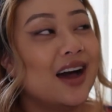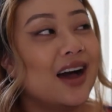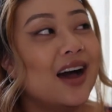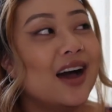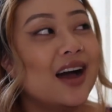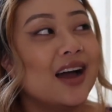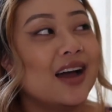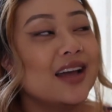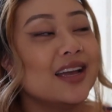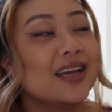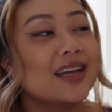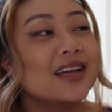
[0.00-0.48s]

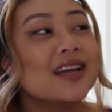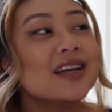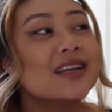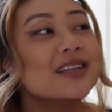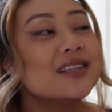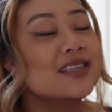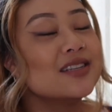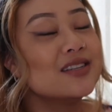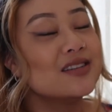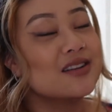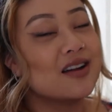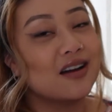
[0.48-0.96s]
I
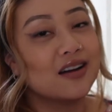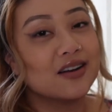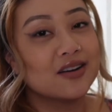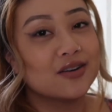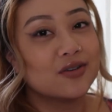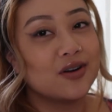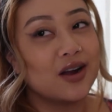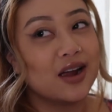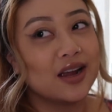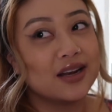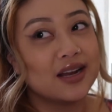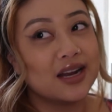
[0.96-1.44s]
did not
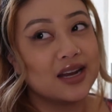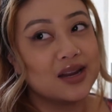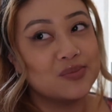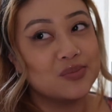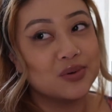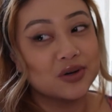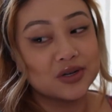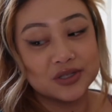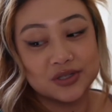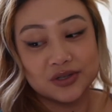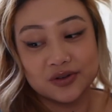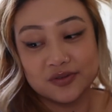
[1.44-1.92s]
cry in any
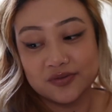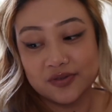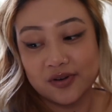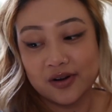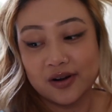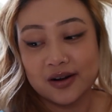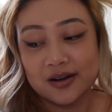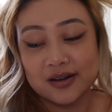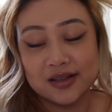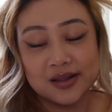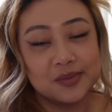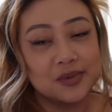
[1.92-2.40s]
book so
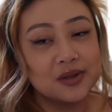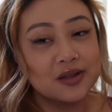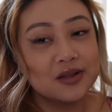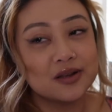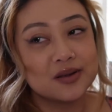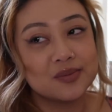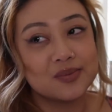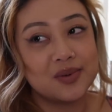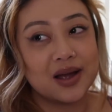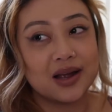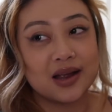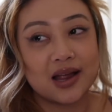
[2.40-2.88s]
far. Let me
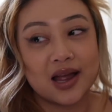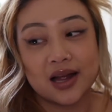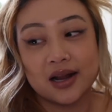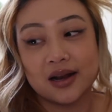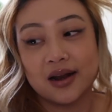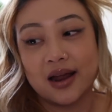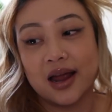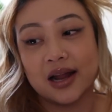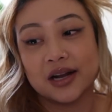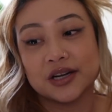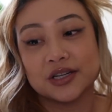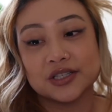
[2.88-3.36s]
look back
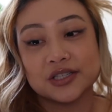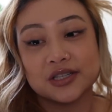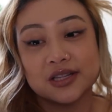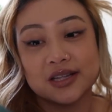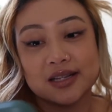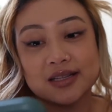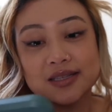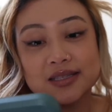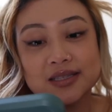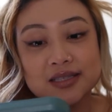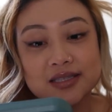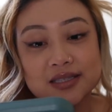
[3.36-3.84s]
at
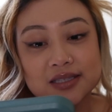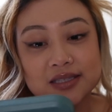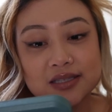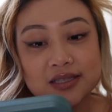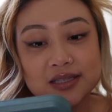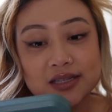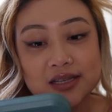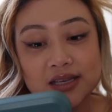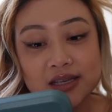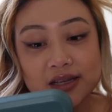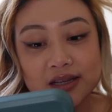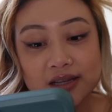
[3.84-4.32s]
actually and
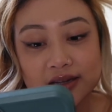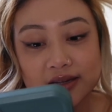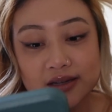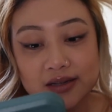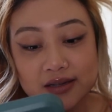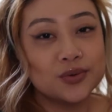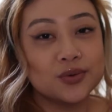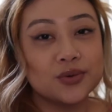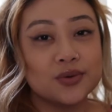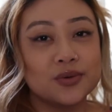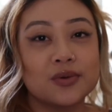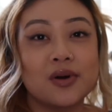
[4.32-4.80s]
see.
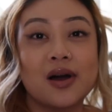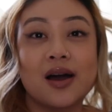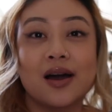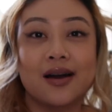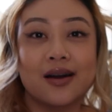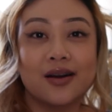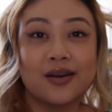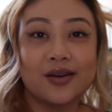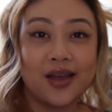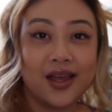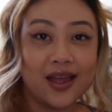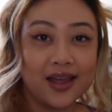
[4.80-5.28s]
Ooh,
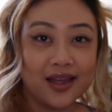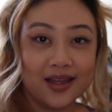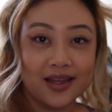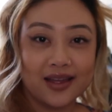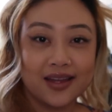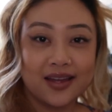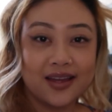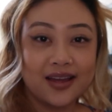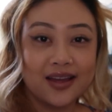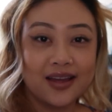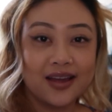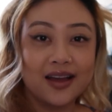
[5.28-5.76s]
okay.
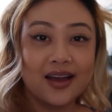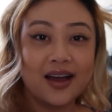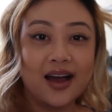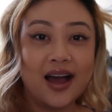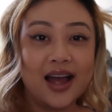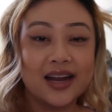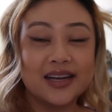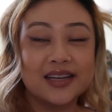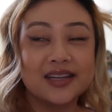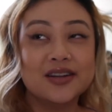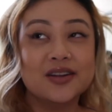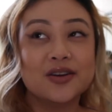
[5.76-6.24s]

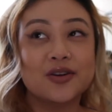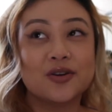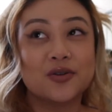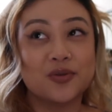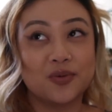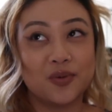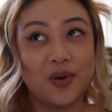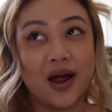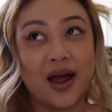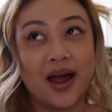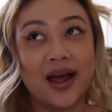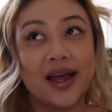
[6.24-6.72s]
I didn't
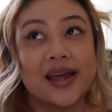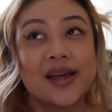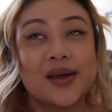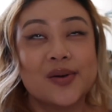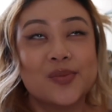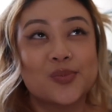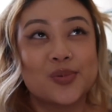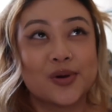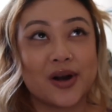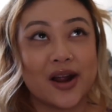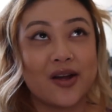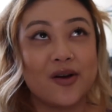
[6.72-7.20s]
cry,
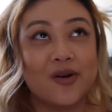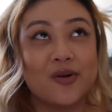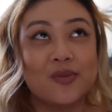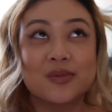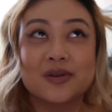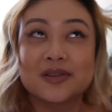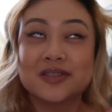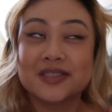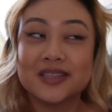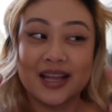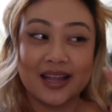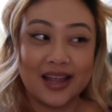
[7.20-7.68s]
but I
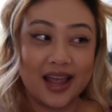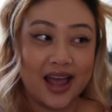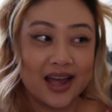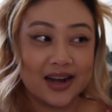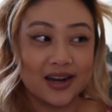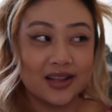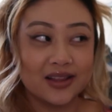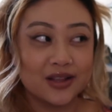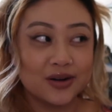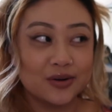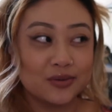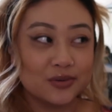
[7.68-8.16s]
almost like
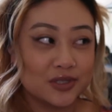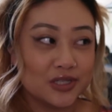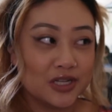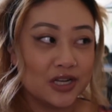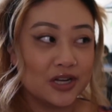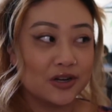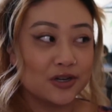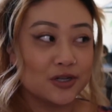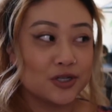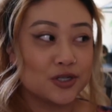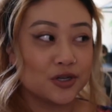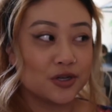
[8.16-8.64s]
had a little
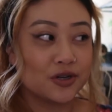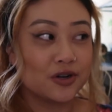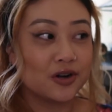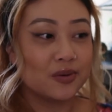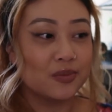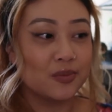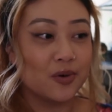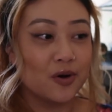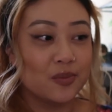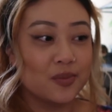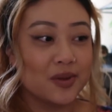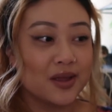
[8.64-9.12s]

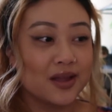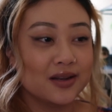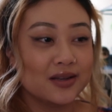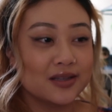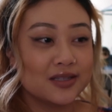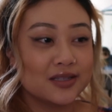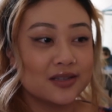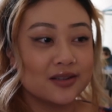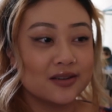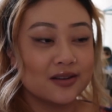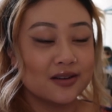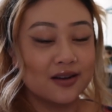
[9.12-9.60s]
tearjerker
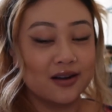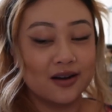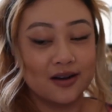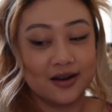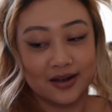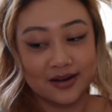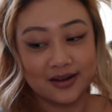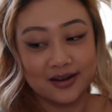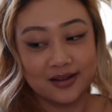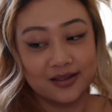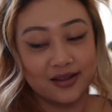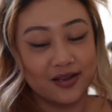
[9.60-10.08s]
moment
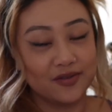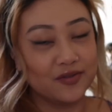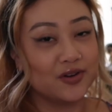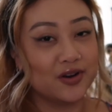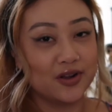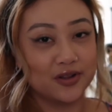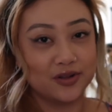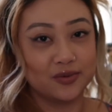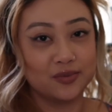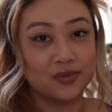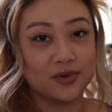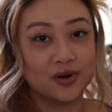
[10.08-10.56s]
on Love and
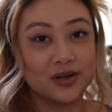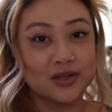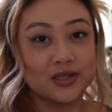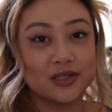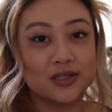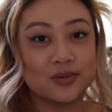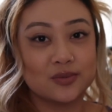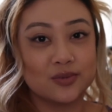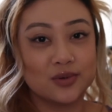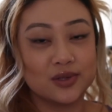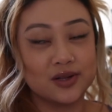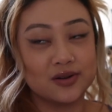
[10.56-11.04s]
Other
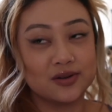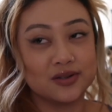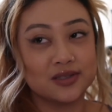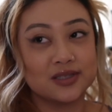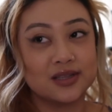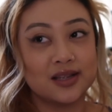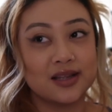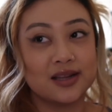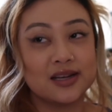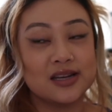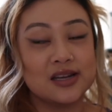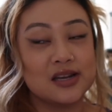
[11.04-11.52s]
Words when
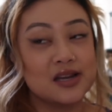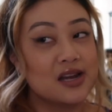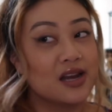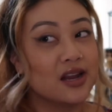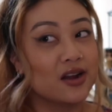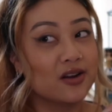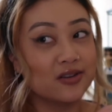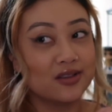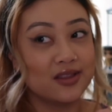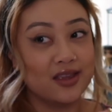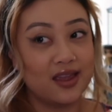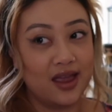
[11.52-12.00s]
there's
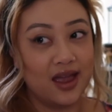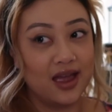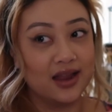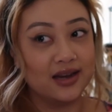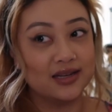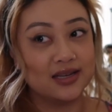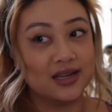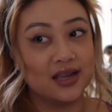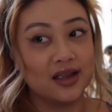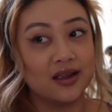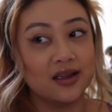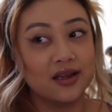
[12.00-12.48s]
near the
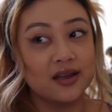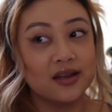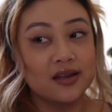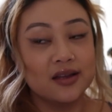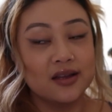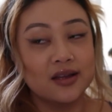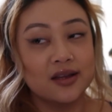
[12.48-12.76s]
ending.